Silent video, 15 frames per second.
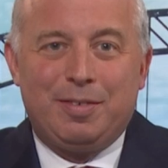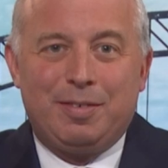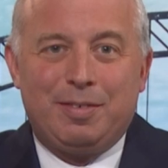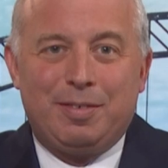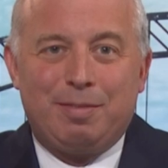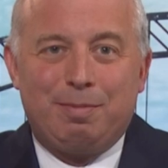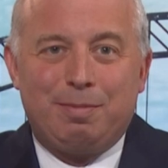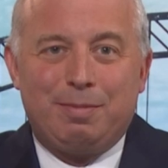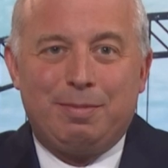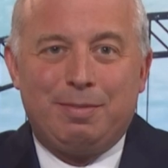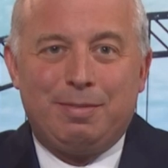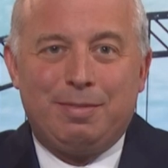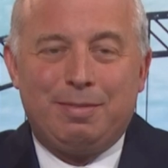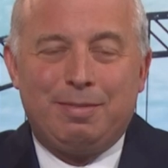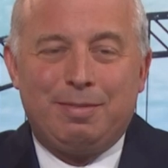
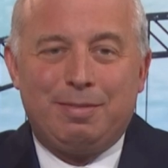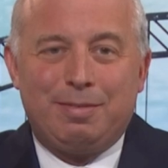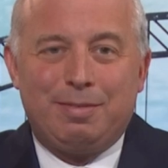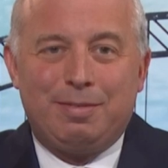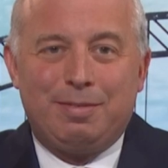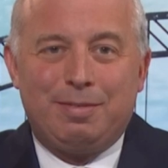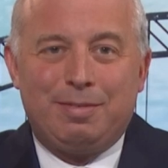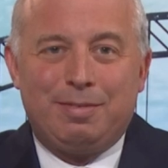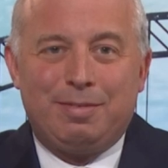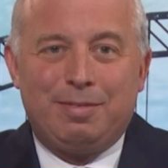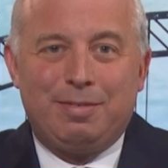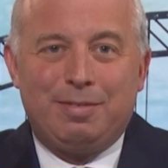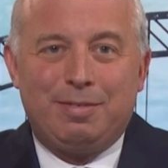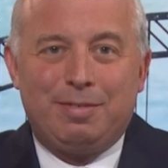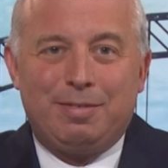
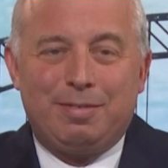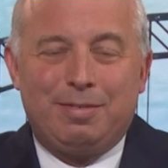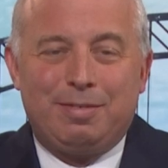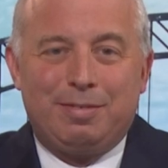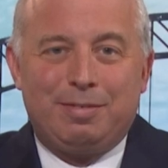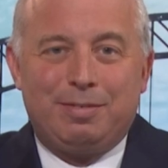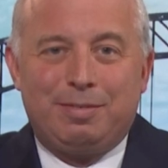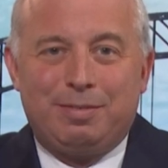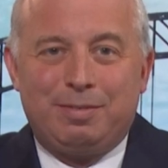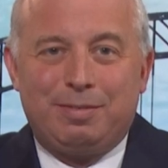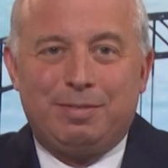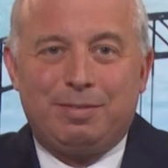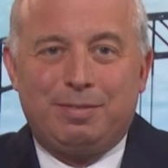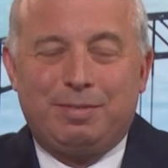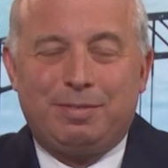
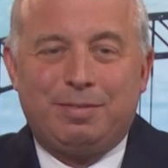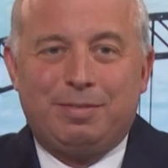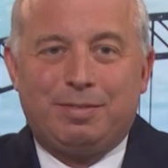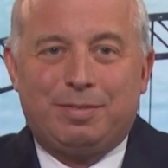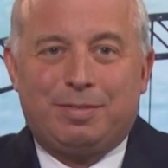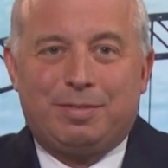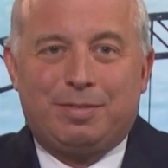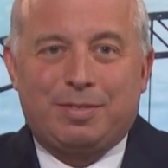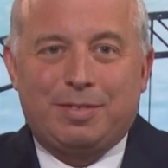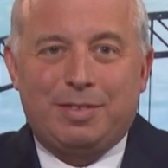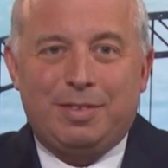The person shown says nothing.